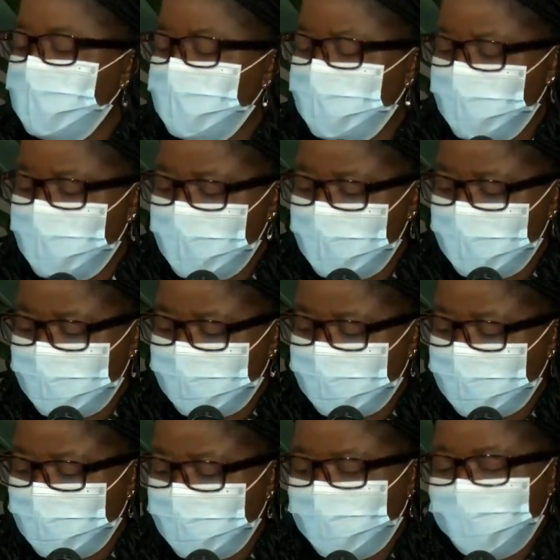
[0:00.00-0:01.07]

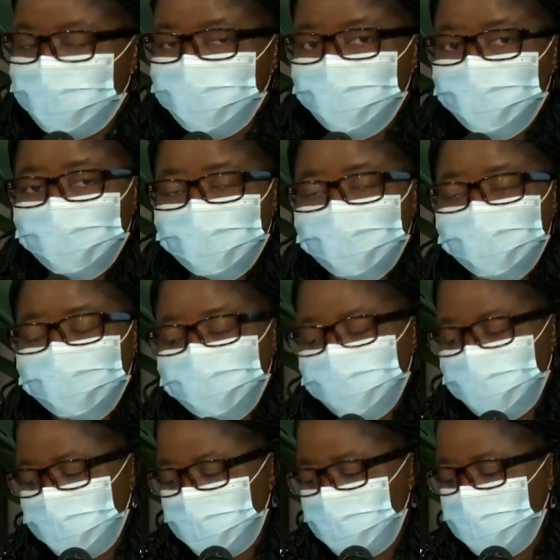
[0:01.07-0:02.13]
made the lecture
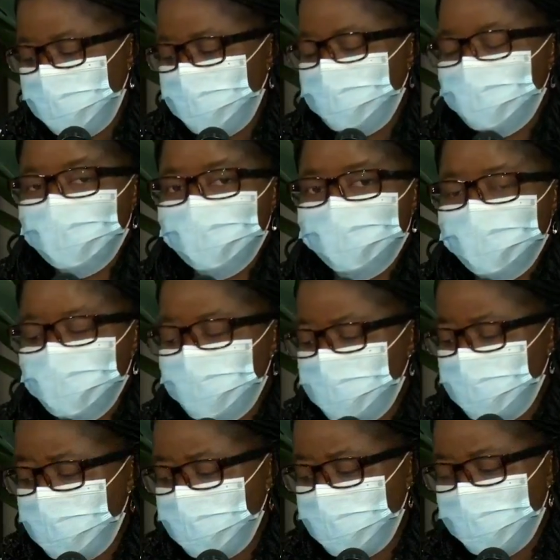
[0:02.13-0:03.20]
series a
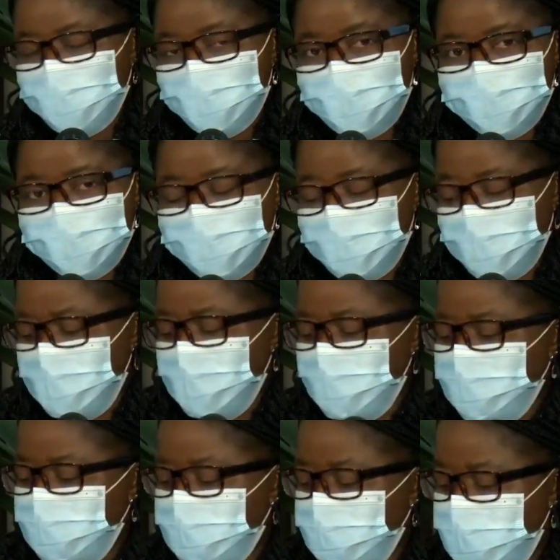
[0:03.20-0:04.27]
memorable one
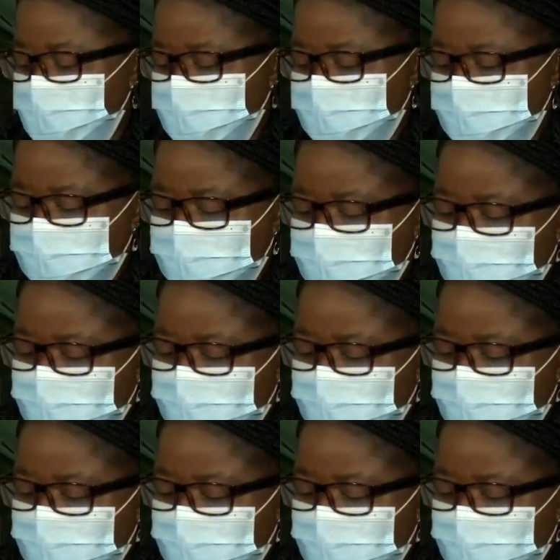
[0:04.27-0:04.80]
for us.